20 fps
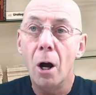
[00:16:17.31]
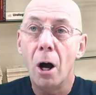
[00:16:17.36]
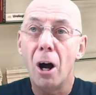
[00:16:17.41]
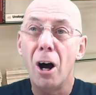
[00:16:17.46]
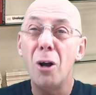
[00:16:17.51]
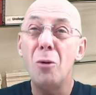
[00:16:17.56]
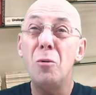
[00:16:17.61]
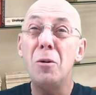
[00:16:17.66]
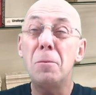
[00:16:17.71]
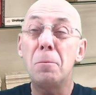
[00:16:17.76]

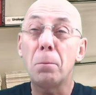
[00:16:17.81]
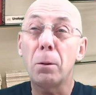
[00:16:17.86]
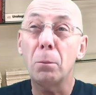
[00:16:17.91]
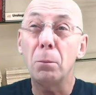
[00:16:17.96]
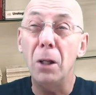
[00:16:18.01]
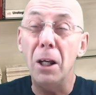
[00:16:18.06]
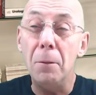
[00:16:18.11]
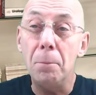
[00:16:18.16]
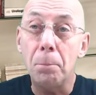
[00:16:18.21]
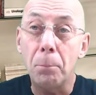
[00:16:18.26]
I would
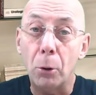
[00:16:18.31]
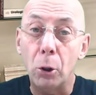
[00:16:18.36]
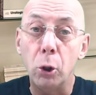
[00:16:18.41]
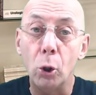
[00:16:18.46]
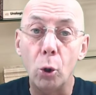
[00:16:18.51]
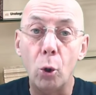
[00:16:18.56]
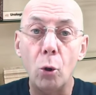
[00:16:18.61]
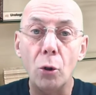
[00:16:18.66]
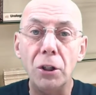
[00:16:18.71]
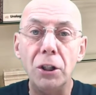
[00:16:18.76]

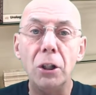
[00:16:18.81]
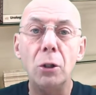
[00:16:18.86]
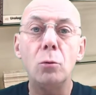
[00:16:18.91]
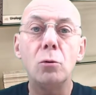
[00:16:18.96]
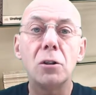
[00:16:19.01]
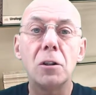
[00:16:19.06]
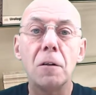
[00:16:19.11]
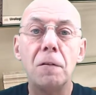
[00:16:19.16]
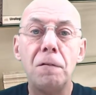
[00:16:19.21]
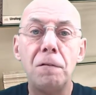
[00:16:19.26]
implore you
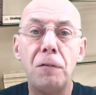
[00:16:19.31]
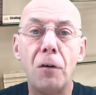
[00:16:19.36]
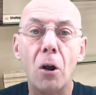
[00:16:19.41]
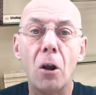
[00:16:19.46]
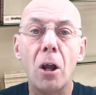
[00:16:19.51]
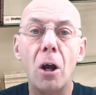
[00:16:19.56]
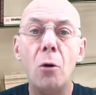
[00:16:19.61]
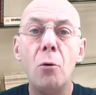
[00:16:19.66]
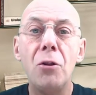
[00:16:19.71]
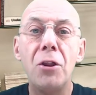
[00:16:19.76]
to
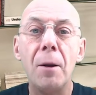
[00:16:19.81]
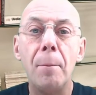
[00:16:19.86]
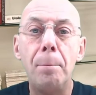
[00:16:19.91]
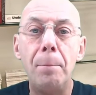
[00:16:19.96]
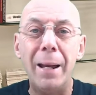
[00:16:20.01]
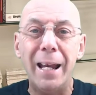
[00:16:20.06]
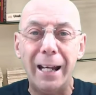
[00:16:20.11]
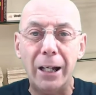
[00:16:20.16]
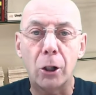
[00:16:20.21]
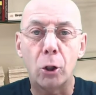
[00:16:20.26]
follow the
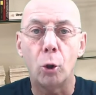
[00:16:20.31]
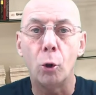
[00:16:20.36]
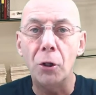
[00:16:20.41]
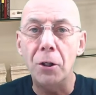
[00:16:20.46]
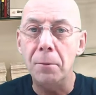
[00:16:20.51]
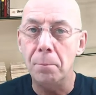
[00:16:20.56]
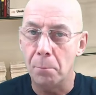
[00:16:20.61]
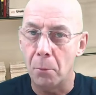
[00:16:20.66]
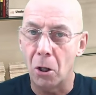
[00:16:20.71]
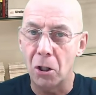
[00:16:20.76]

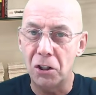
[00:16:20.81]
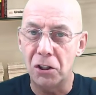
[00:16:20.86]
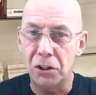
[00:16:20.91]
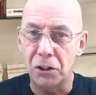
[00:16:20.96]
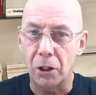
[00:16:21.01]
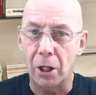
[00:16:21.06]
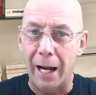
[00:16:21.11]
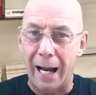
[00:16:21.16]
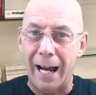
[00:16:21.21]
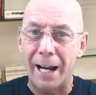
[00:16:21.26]
Bitcoin
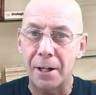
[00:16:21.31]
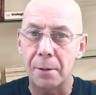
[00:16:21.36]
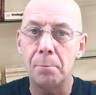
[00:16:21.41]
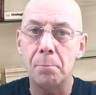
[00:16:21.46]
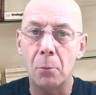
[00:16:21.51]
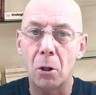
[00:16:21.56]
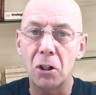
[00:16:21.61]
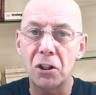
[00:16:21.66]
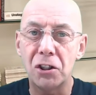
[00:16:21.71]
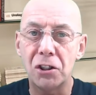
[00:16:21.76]
Meister, Adam
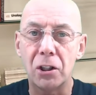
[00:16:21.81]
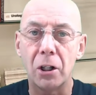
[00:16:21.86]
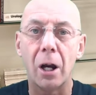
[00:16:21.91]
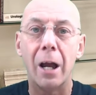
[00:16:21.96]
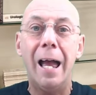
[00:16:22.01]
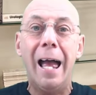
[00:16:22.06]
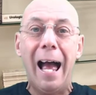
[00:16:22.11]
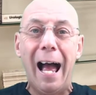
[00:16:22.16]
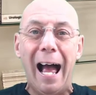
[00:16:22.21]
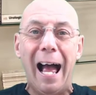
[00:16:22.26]
Meister,
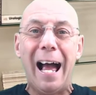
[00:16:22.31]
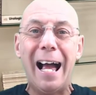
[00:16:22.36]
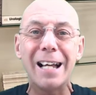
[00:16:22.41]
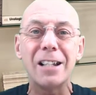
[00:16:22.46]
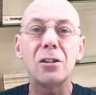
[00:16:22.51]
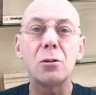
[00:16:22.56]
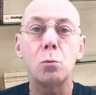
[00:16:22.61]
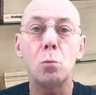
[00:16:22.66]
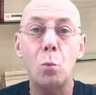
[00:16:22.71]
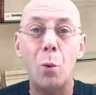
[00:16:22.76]

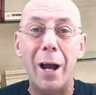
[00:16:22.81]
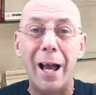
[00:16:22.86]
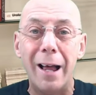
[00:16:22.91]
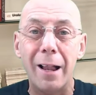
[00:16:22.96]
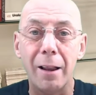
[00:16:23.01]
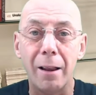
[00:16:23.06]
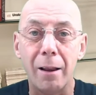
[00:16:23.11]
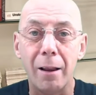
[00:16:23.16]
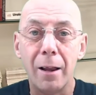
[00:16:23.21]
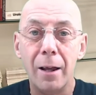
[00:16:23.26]
as
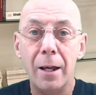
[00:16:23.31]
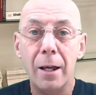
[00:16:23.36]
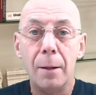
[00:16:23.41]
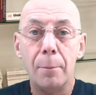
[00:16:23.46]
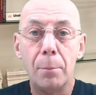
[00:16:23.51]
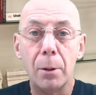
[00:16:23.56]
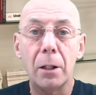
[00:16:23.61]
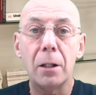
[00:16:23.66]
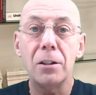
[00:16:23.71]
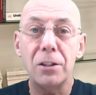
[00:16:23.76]
well,
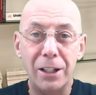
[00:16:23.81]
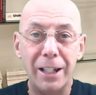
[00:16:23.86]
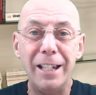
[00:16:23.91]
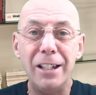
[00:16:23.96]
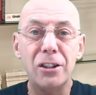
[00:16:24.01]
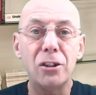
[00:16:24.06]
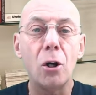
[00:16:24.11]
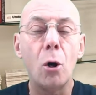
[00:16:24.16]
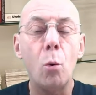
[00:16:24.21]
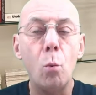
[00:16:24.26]
because
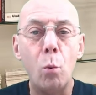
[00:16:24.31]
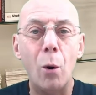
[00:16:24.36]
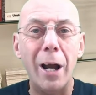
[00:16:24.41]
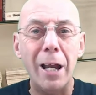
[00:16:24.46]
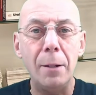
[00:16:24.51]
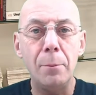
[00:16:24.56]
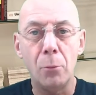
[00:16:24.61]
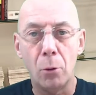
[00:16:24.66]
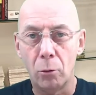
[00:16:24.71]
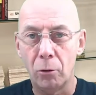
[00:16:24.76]
he's got
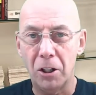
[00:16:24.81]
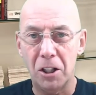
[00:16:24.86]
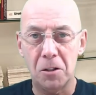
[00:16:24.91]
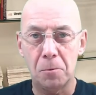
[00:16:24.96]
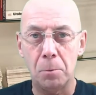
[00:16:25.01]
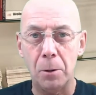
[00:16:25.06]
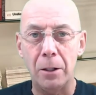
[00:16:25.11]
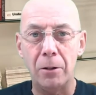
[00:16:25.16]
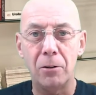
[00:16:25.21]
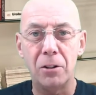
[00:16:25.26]
way more
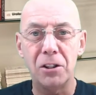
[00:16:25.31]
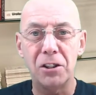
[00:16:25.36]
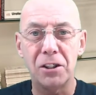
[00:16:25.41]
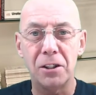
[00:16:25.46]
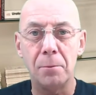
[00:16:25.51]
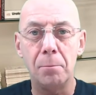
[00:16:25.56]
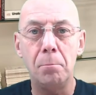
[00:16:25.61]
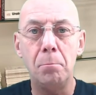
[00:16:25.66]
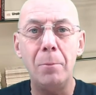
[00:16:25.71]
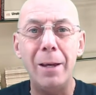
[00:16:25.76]
experience
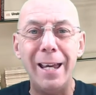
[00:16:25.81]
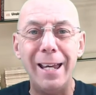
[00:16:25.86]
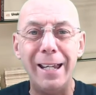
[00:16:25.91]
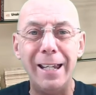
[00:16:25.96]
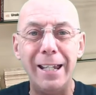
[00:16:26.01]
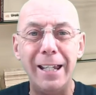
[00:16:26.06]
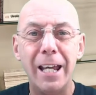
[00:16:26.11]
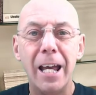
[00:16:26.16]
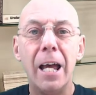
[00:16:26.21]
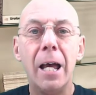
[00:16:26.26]
than
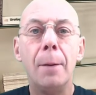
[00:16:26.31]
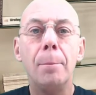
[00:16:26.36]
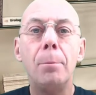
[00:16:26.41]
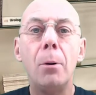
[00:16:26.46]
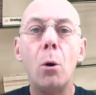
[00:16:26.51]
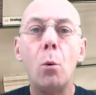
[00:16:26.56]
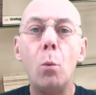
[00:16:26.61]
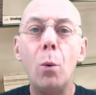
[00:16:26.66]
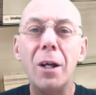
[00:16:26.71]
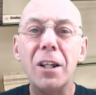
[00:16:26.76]
me,
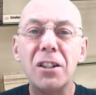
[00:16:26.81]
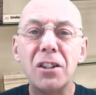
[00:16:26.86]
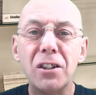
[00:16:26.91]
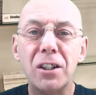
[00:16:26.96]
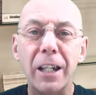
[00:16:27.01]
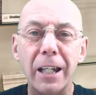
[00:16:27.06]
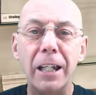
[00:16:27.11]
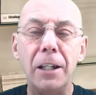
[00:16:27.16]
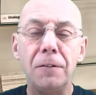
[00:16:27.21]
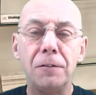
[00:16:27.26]
but we're
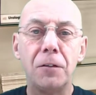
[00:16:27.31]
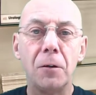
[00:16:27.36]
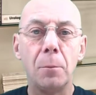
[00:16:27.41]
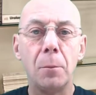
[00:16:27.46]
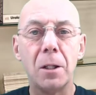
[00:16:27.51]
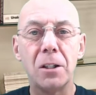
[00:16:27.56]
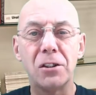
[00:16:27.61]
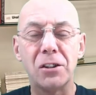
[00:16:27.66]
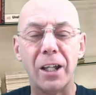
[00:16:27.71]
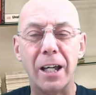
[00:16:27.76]
singing from
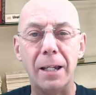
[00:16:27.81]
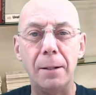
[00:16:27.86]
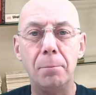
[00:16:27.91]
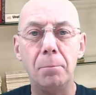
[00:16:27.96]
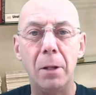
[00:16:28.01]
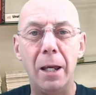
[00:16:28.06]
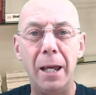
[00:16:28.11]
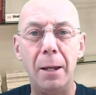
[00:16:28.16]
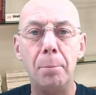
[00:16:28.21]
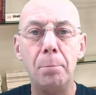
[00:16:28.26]
the same
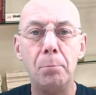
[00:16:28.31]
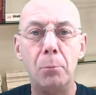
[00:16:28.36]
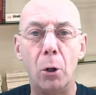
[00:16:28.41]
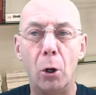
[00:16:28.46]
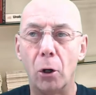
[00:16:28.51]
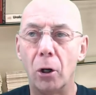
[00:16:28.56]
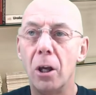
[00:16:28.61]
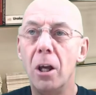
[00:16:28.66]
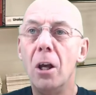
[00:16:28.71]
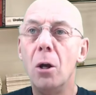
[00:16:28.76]
hymn
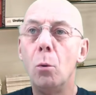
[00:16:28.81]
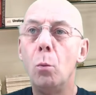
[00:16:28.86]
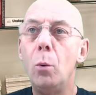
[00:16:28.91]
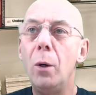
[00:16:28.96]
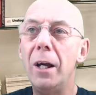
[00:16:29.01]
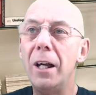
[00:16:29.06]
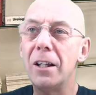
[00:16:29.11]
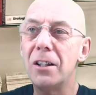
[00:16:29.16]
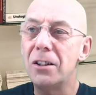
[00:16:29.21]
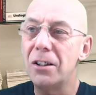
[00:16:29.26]
book.
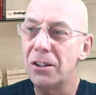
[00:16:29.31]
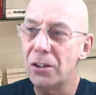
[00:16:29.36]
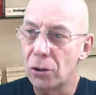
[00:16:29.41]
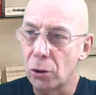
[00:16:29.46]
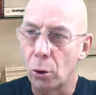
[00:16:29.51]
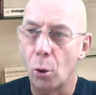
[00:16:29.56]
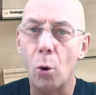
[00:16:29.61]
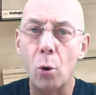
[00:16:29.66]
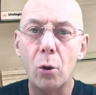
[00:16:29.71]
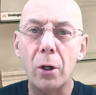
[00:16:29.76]
We're
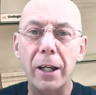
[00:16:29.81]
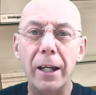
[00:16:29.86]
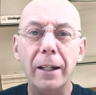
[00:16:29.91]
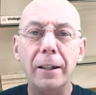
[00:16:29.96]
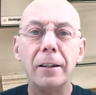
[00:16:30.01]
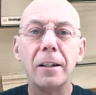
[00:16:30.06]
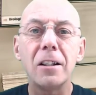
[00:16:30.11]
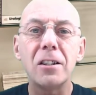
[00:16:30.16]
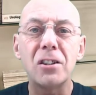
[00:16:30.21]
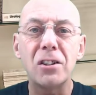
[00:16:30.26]

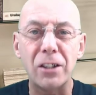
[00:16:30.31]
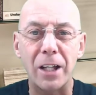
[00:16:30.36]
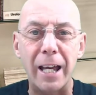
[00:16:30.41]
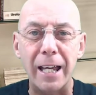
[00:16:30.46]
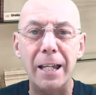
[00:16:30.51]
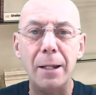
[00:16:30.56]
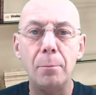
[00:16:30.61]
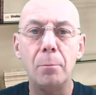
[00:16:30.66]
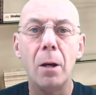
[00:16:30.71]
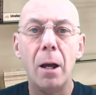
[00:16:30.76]
talking the
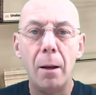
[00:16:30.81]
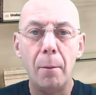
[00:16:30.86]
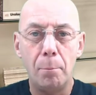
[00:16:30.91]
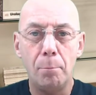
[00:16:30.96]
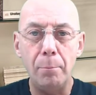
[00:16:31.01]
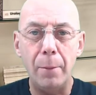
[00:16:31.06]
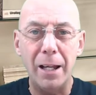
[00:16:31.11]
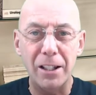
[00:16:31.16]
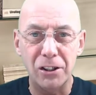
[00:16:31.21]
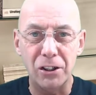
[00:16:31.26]
same
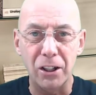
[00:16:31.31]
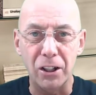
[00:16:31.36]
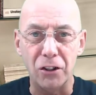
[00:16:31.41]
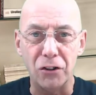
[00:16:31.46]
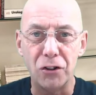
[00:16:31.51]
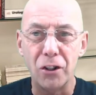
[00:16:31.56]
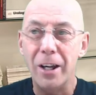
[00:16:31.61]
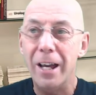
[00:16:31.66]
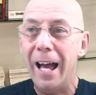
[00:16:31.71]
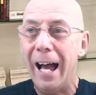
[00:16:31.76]

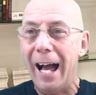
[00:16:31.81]
message.